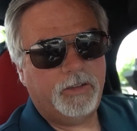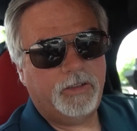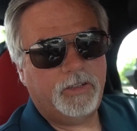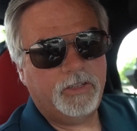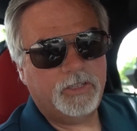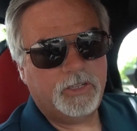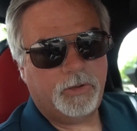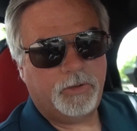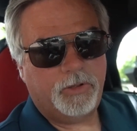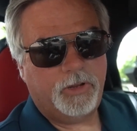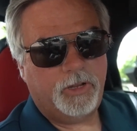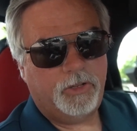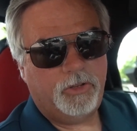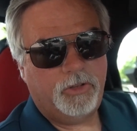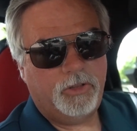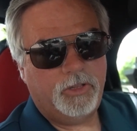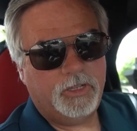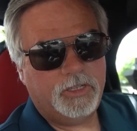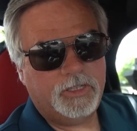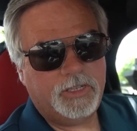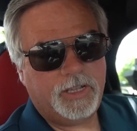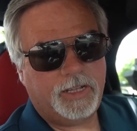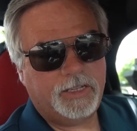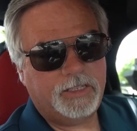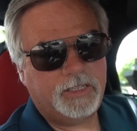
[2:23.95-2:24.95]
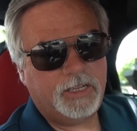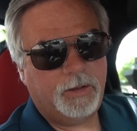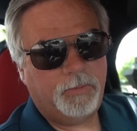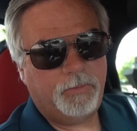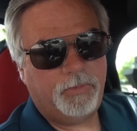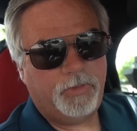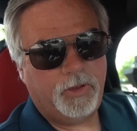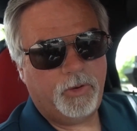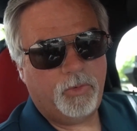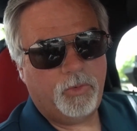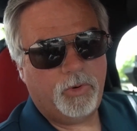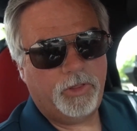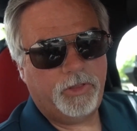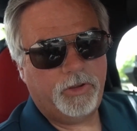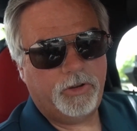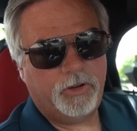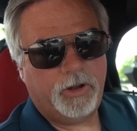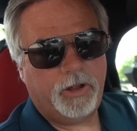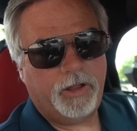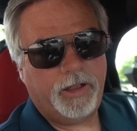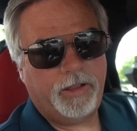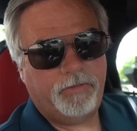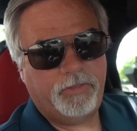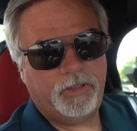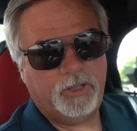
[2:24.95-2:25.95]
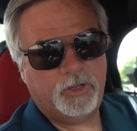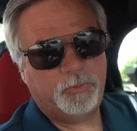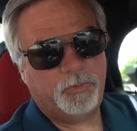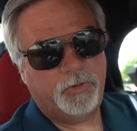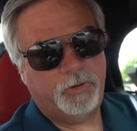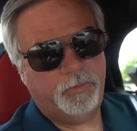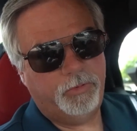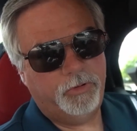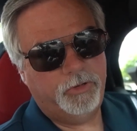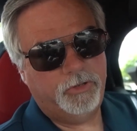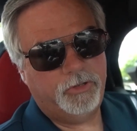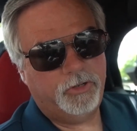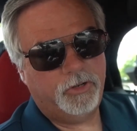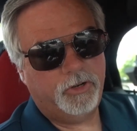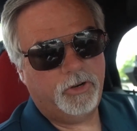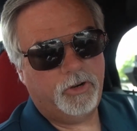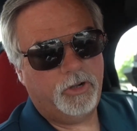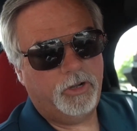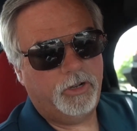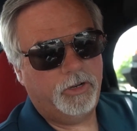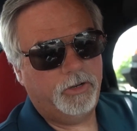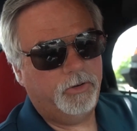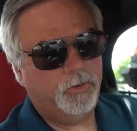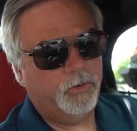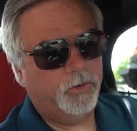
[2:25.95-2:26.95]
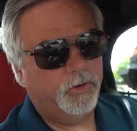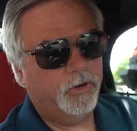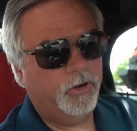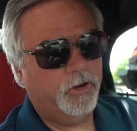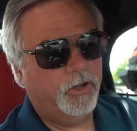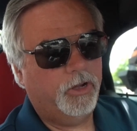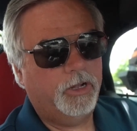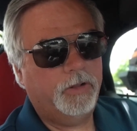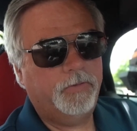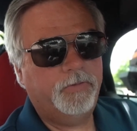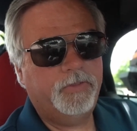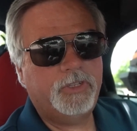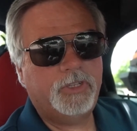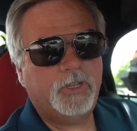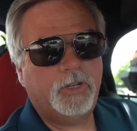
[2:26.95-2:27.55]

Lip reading: because I'm going to do the exact same thing whether I have the Sprint Booster on or not.